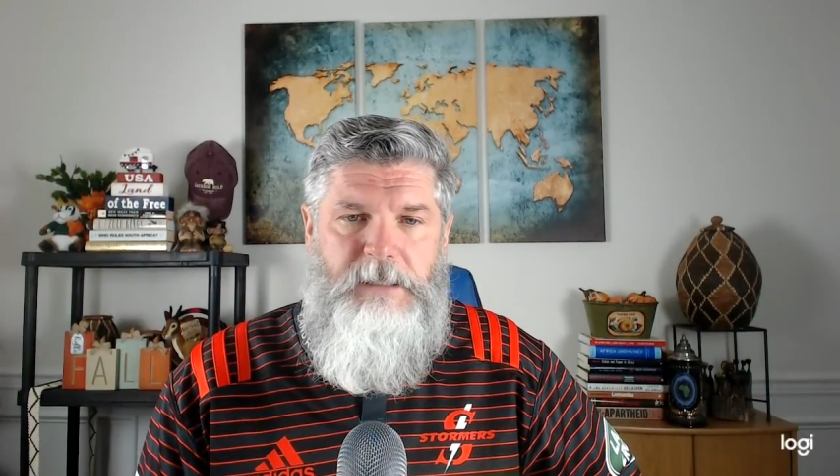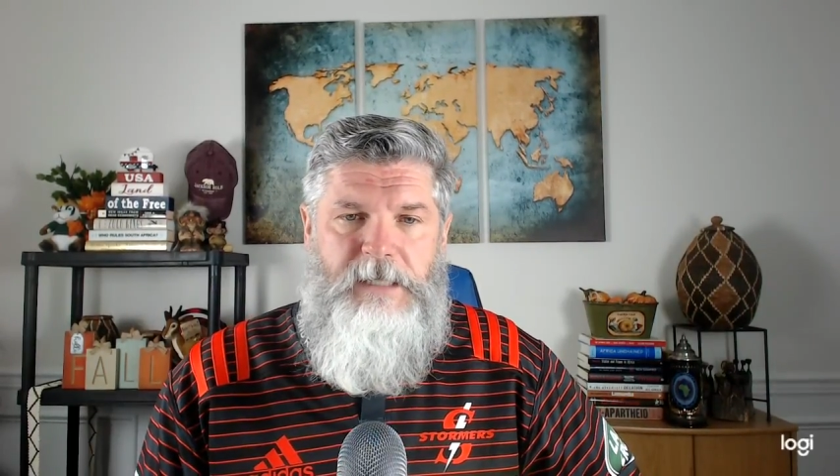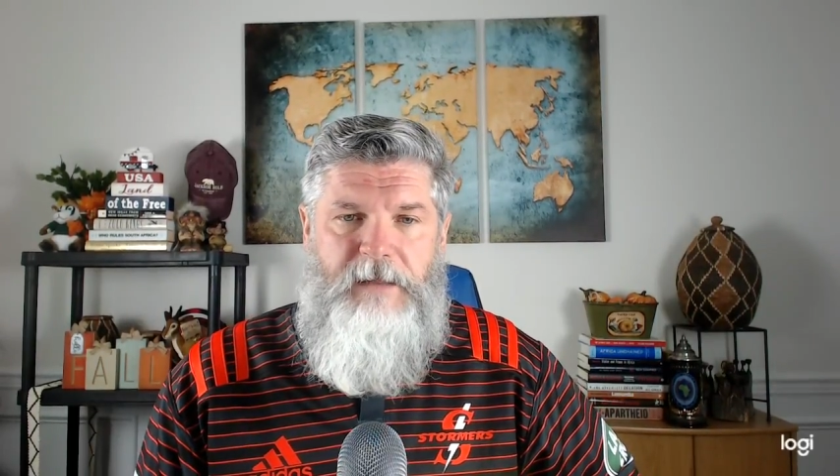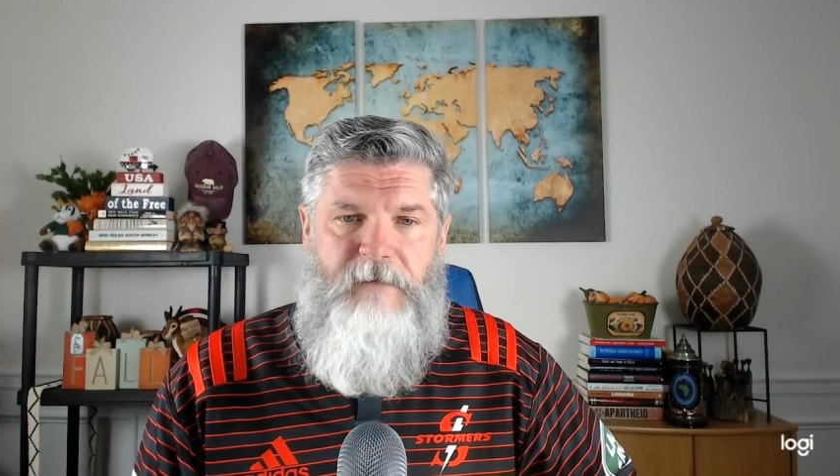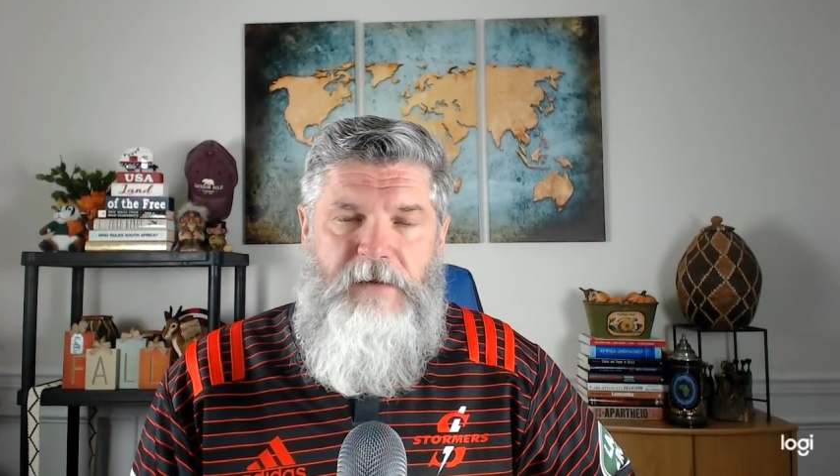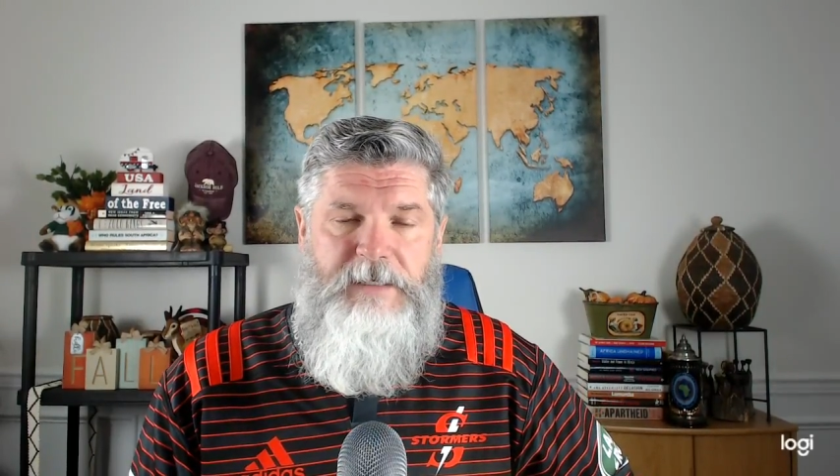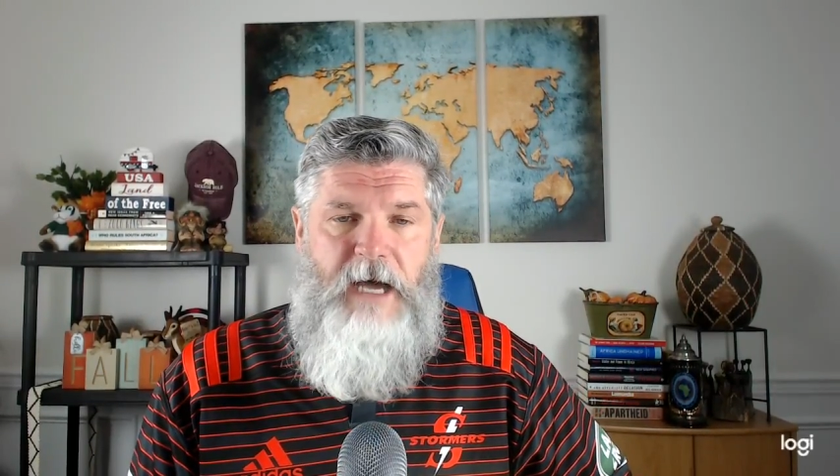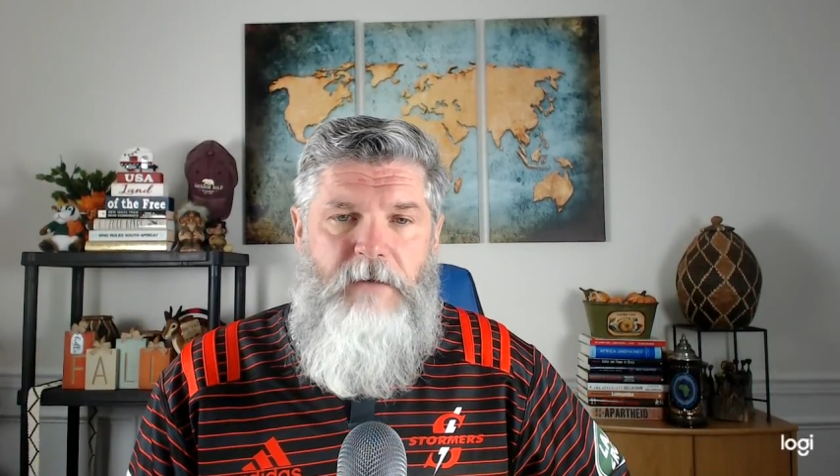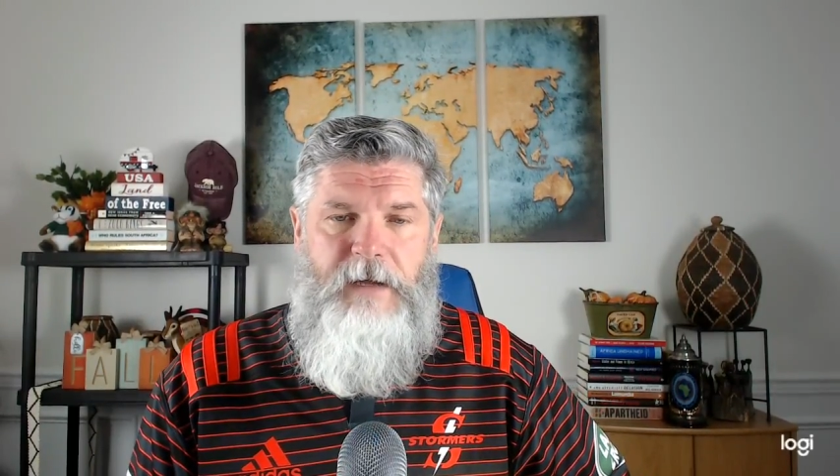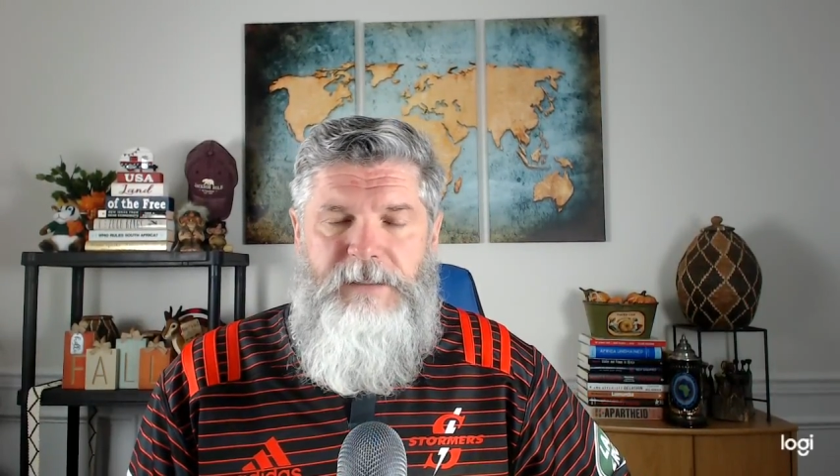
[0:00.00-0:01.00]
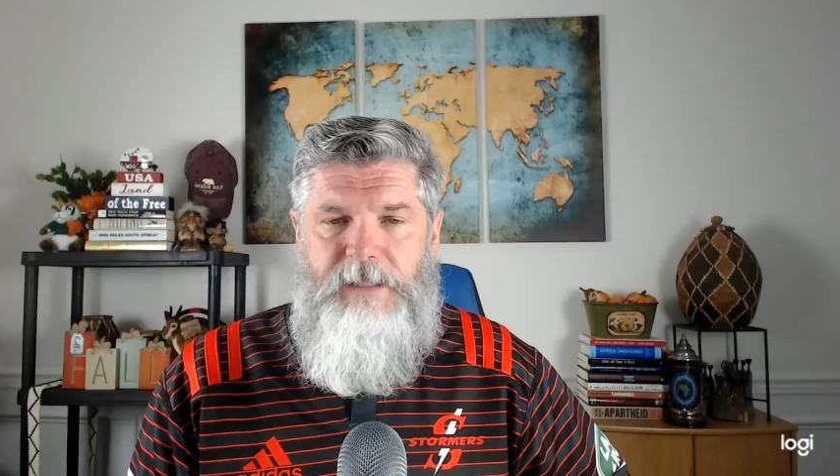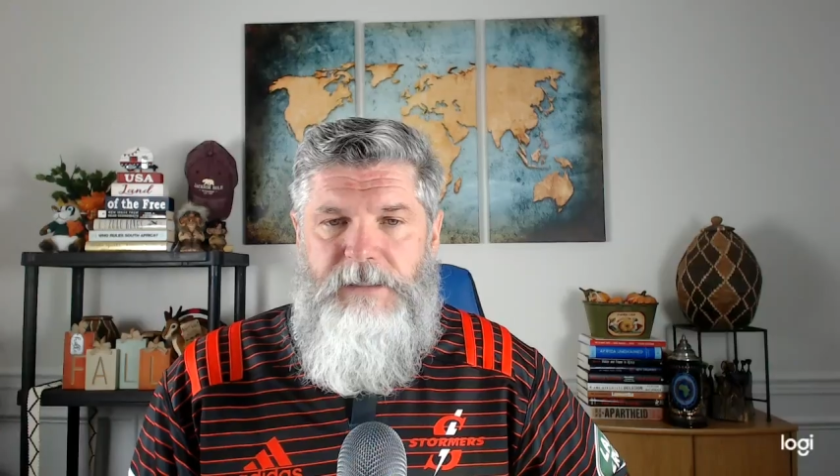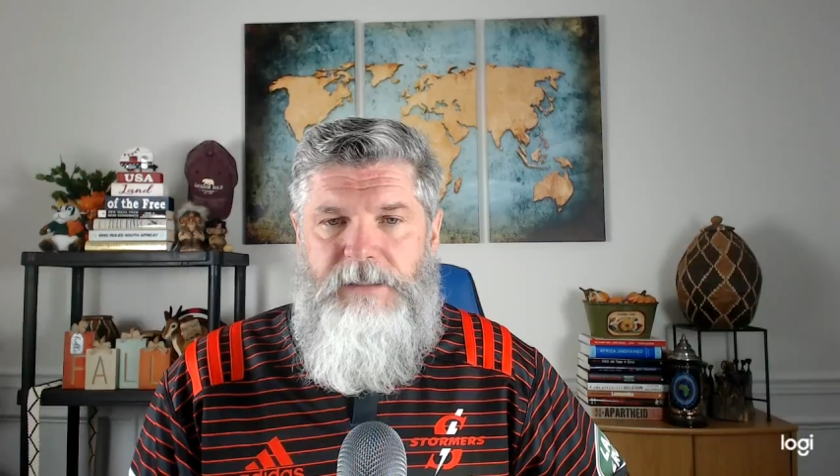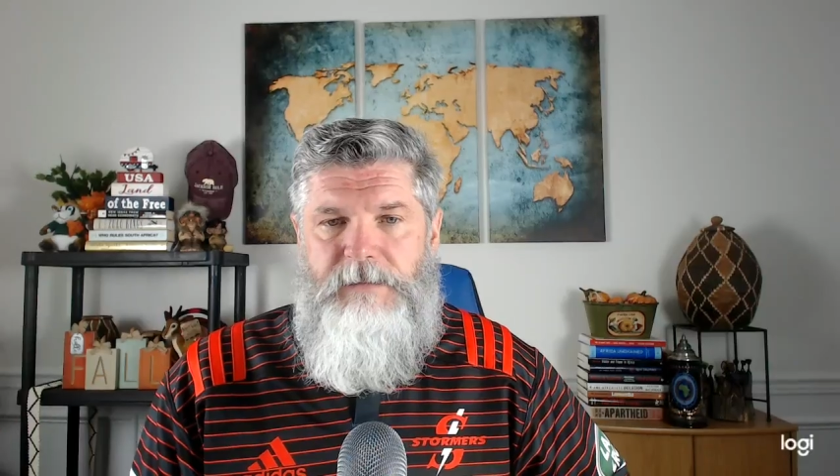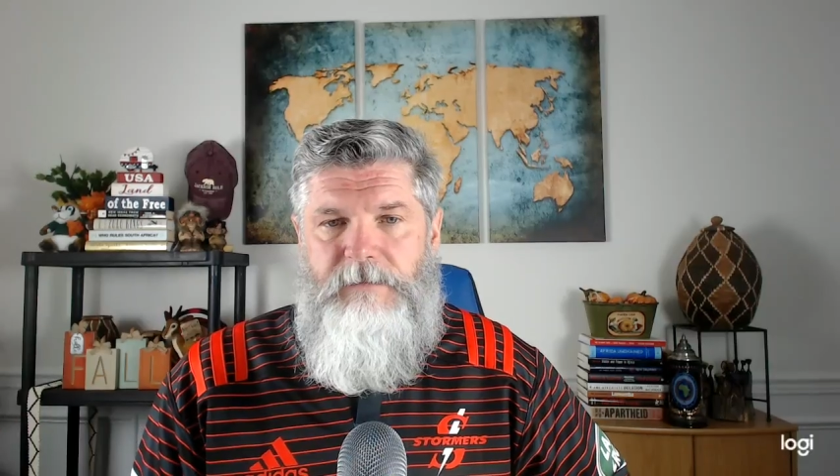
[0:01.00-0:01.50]
South Africa tolerates
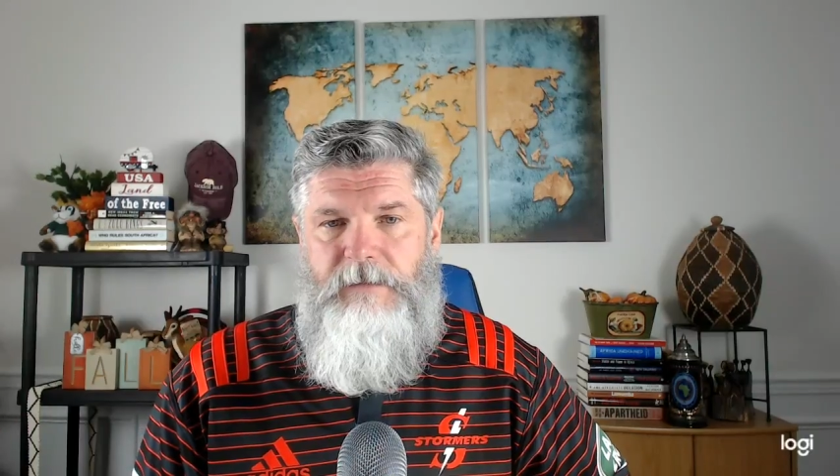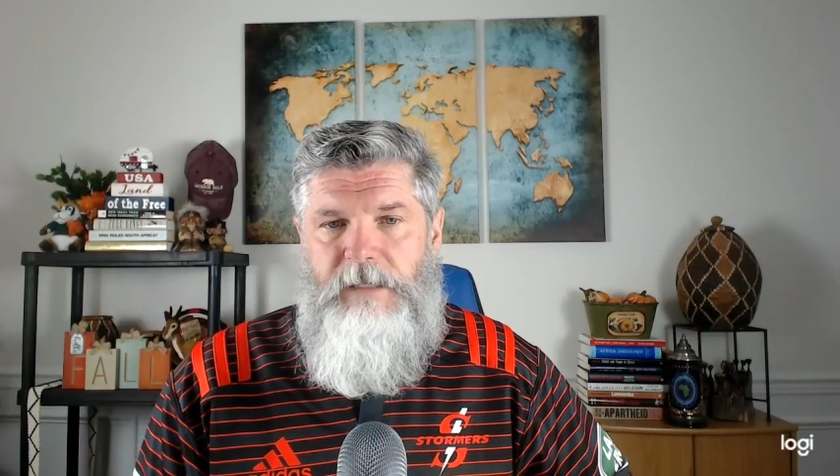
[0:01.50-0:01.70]
this.